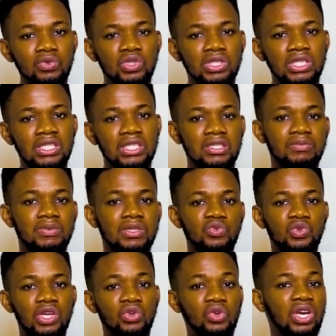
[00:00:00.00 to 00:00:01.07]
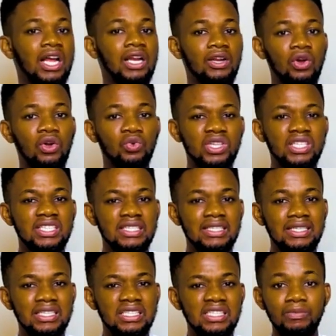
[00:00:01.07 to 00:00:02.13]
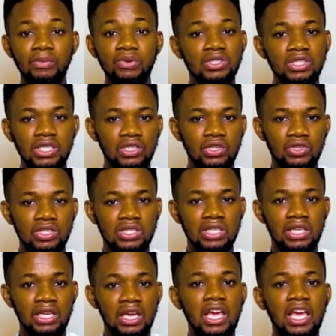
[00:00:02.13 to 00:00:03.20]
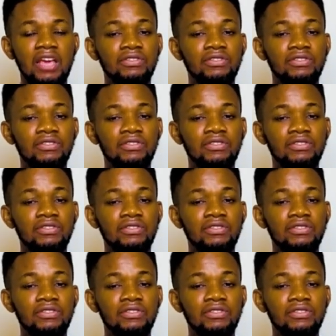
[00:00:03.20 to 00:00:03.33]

within a space where you can always see it spontaneously.